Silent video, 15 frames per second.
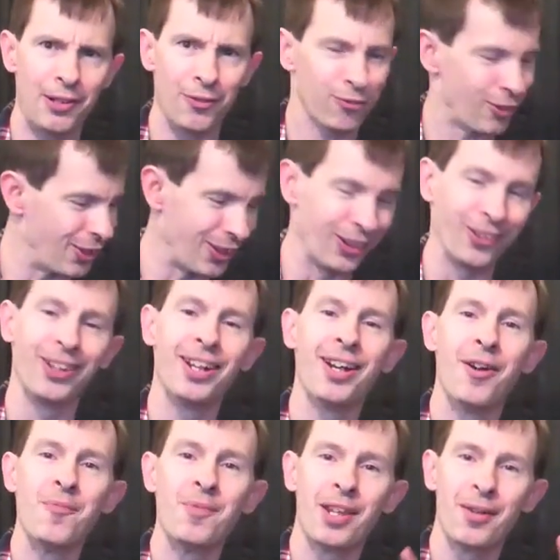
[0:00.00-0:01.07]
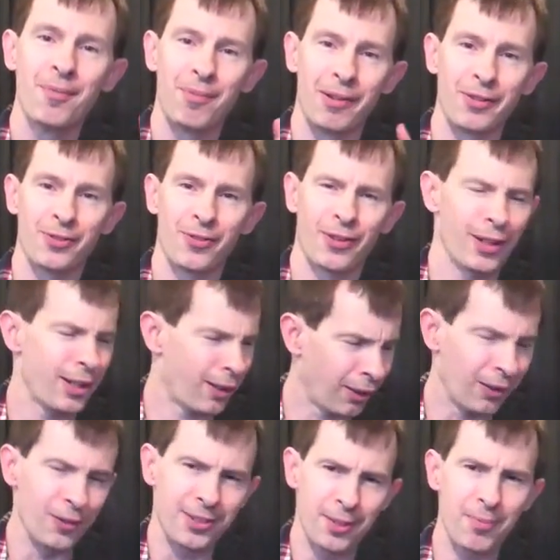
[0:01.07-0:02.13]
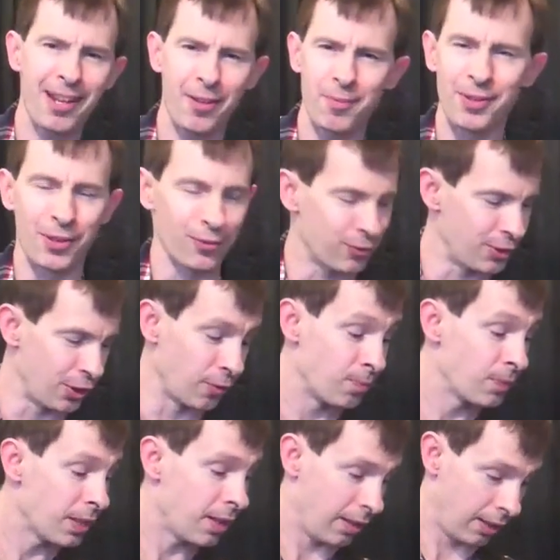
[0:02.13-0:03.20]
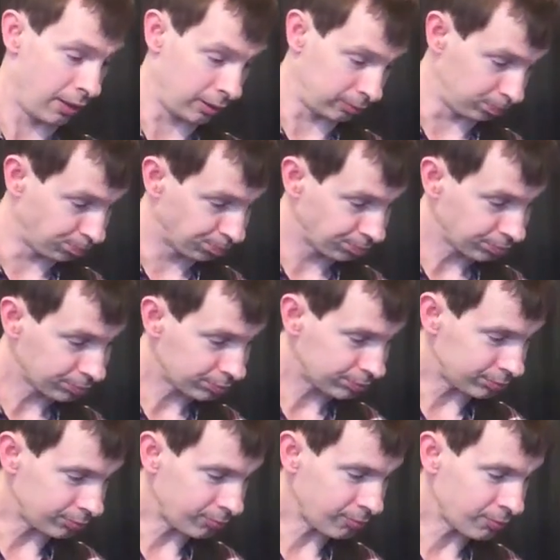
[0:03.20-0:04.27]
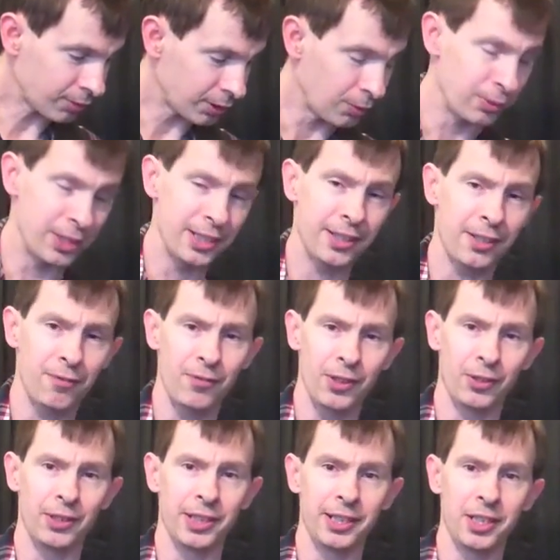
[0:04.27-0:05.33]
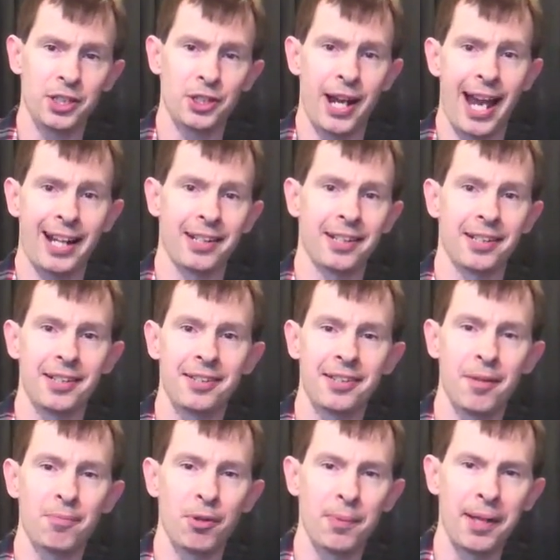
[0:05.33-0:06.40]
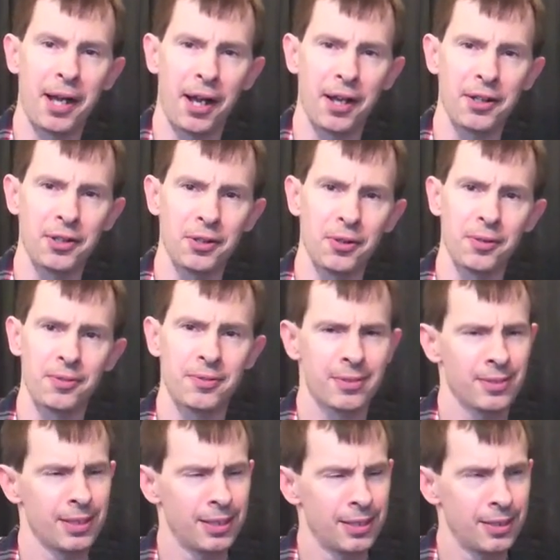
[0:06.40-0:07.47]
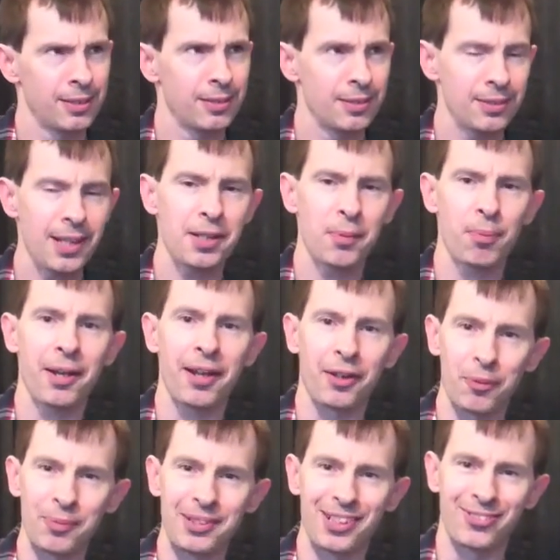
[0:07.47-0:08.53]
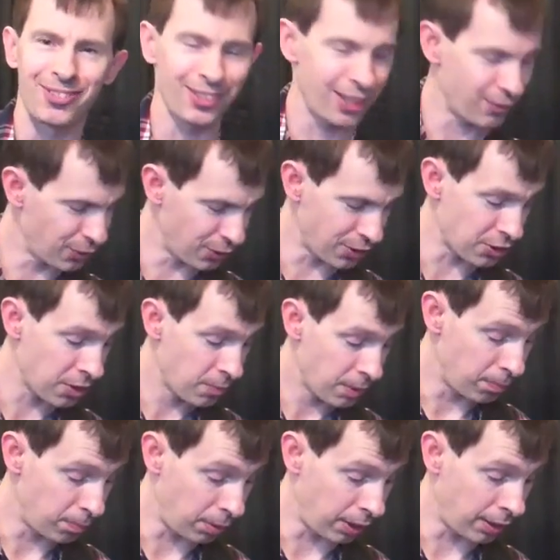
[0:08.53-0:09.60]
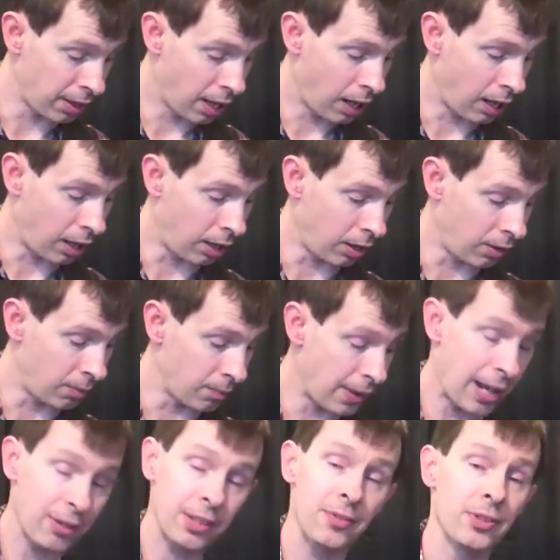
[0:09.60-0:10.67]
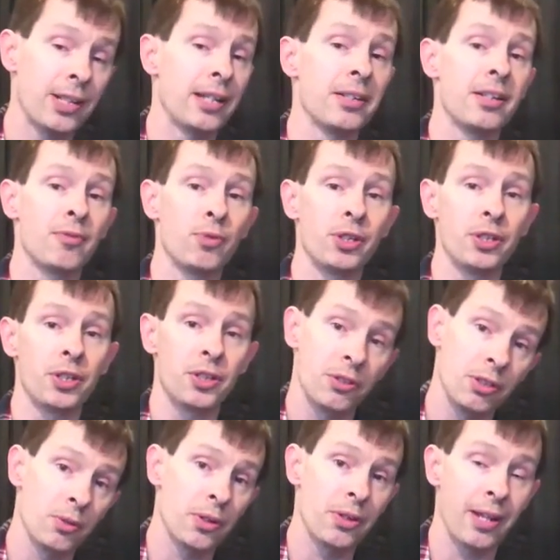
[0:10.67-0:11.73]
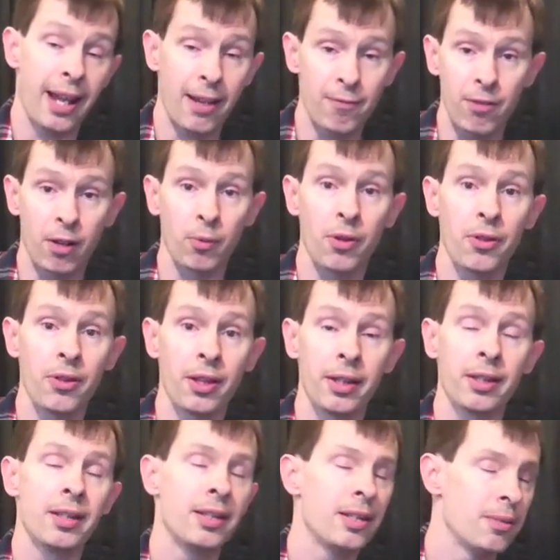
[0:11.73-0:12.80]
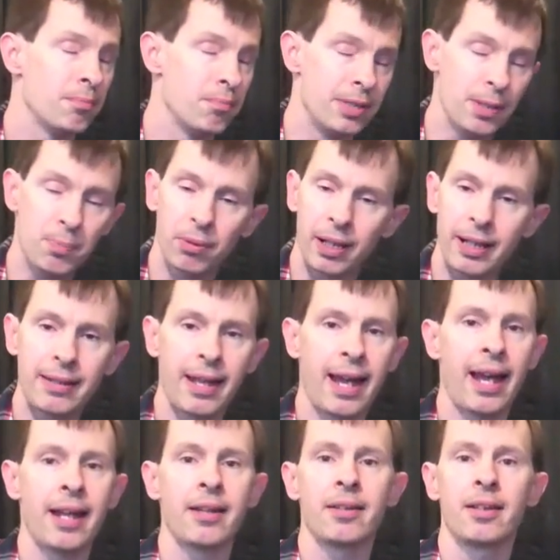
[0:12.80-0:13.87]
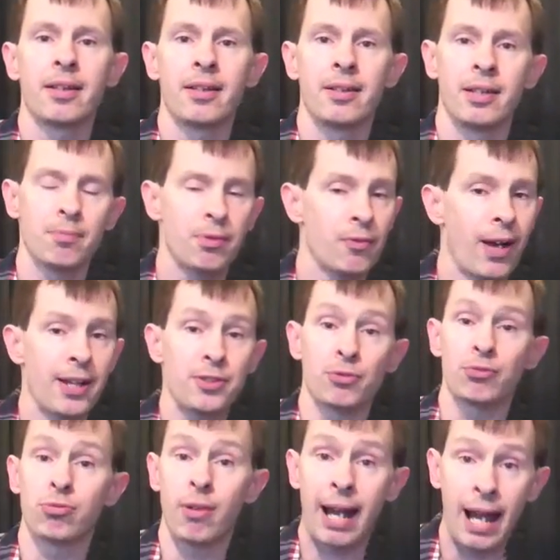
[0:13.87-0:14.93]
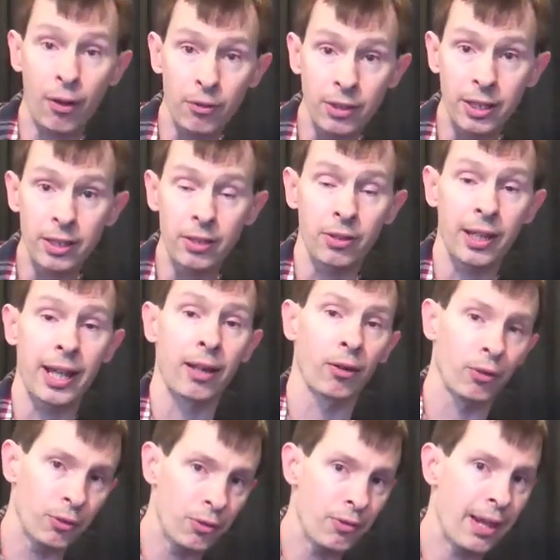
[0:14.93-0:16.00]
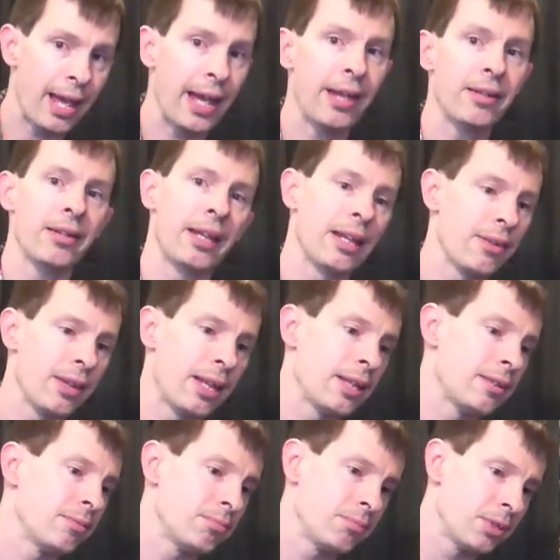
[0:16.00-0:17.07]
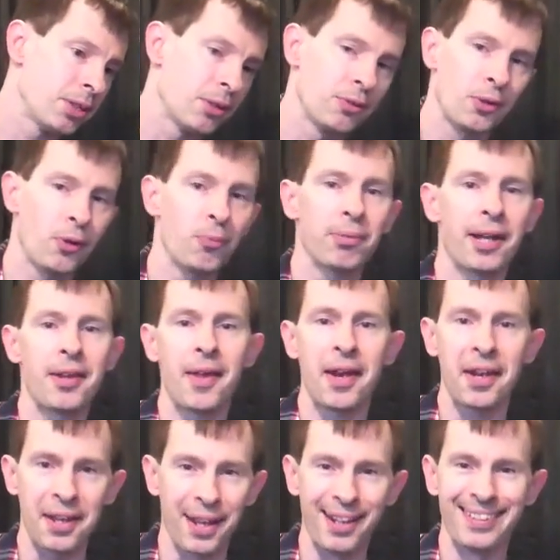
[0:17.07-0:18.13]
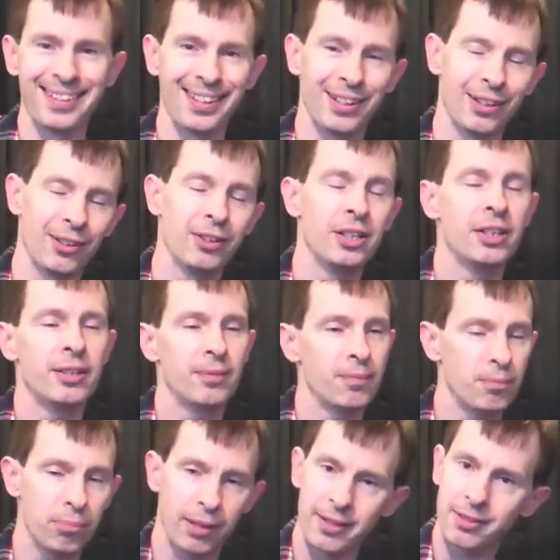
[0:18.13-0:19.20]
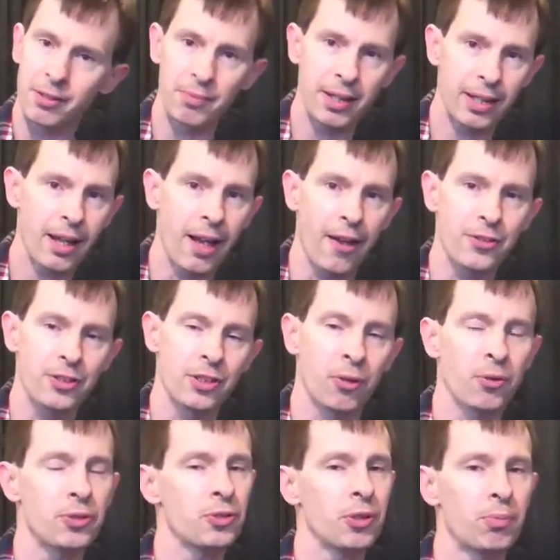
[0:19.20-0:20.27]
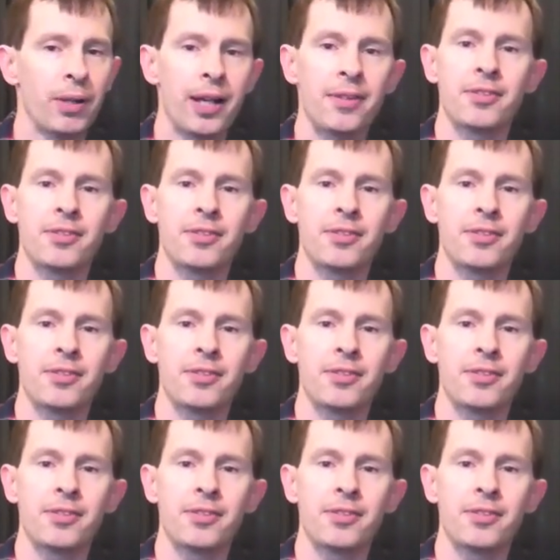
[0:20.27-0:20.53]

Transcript: note for note, but it was very close. It may have been note for note. Um, when you get the feel and you get the track and you get the tempo behind you, tend to play a little bit differently, of course, but um, that'll give you an idea of what you can do with it. Have fun with it. Manipulate that. Improvise around it. Okay, learn that, and then you know don't play that again. You know, play something else. You're always going to play